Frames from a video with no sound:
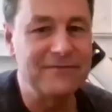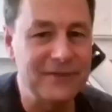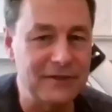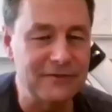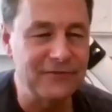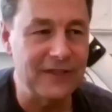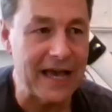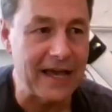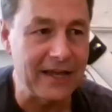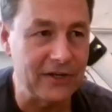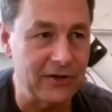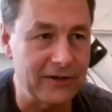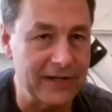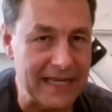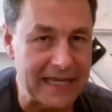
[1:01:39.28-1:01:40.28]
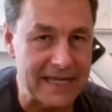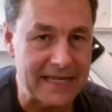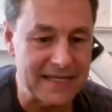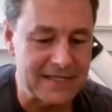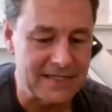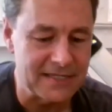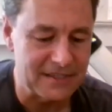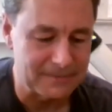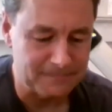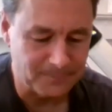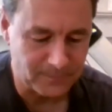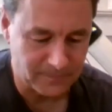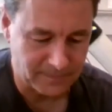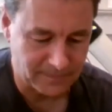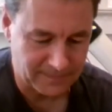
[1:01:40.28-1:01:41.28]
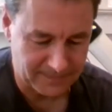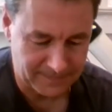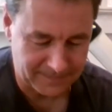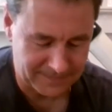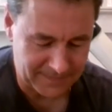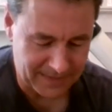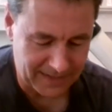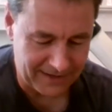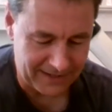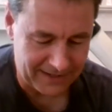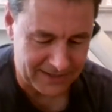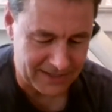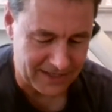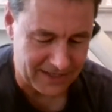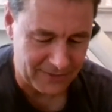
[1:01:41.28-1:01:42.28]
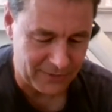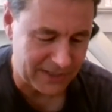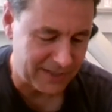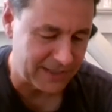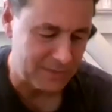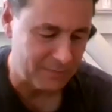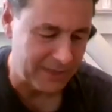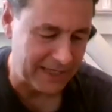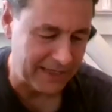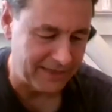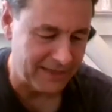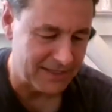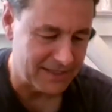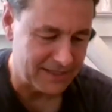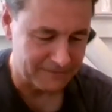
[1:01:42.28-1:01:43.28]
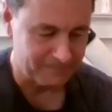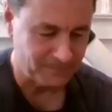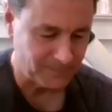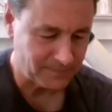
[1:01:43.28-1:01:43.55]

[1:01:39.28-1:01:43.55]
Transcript: field flattener is all right, so how do we explain this?